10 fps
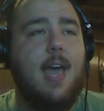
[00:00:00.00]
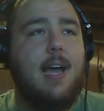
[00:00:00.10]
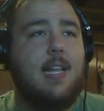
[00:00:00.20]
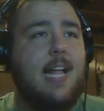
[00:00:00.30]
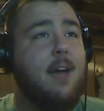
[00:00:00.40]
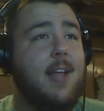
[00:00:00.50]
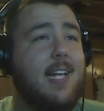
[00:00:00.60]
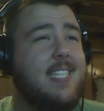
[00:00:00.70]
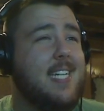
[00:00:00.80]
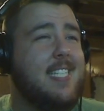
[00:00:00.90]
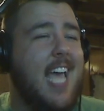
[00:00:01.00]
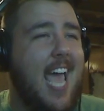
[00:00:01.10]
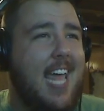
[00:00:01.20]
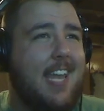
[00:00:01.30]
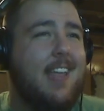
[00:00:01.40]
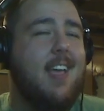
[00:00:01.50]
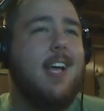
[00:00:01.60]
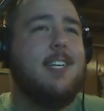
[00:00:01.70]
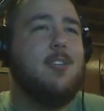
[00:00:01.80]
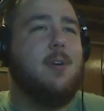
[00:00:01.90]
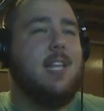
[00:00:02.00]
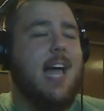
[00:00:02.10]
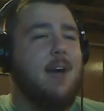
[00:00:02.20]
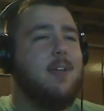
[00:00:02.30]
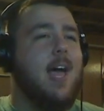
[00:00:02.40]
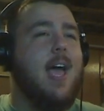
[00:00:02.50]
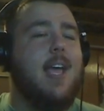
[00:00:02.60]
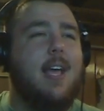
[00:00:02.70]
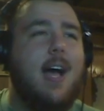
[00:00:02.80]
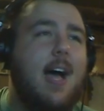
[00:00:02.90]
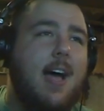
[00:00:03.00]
And Cloud9 is at 10. So Cloud9,